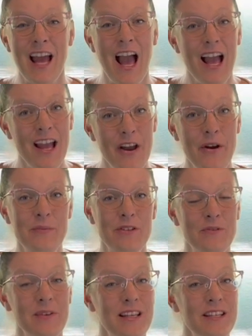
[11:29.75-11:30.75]
I hope to
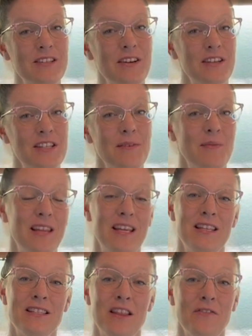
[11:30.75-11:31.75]
really start some of
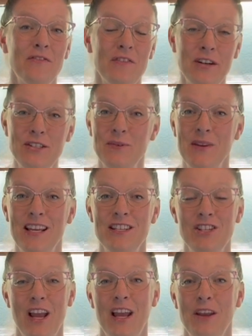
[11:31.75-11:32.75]
these the first week in
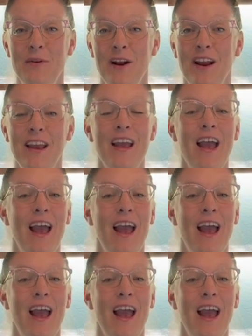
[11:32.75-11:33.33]
January